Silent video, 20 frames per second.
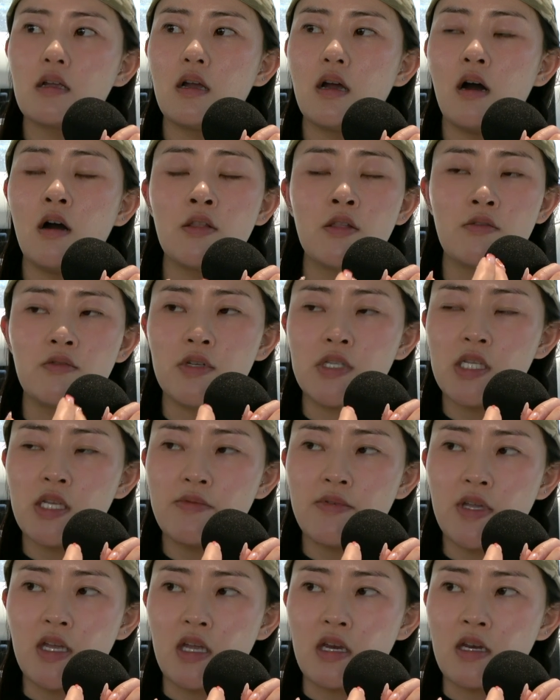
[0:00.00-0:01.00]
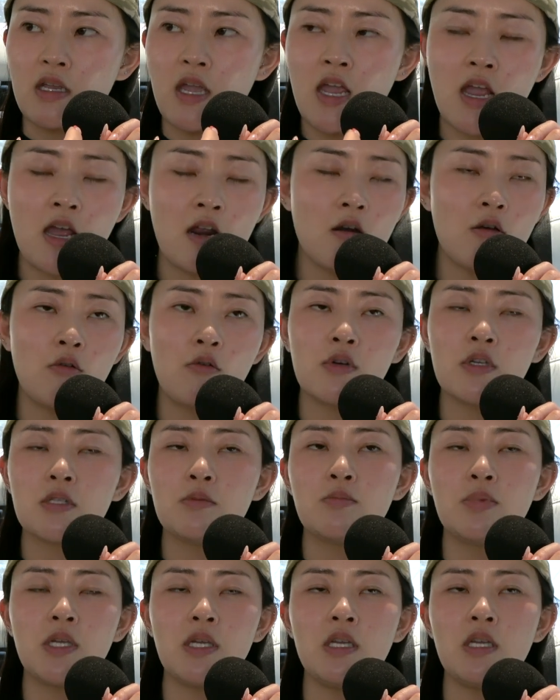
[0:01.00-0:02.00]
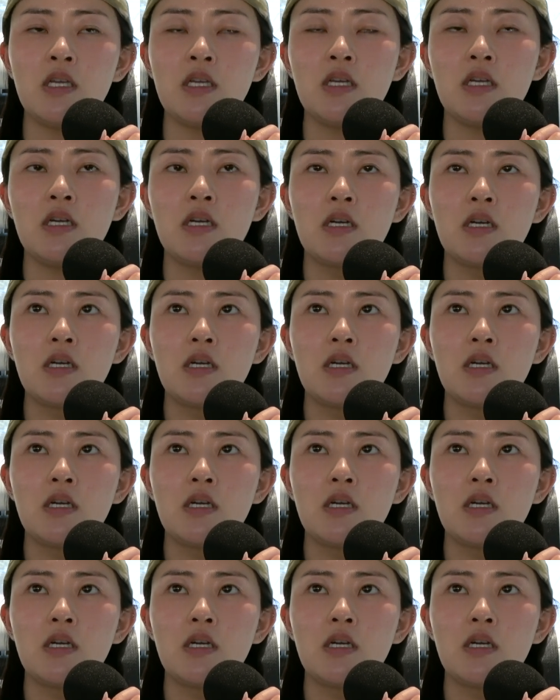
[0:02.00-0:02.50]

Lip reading: on the receiving end, can't always be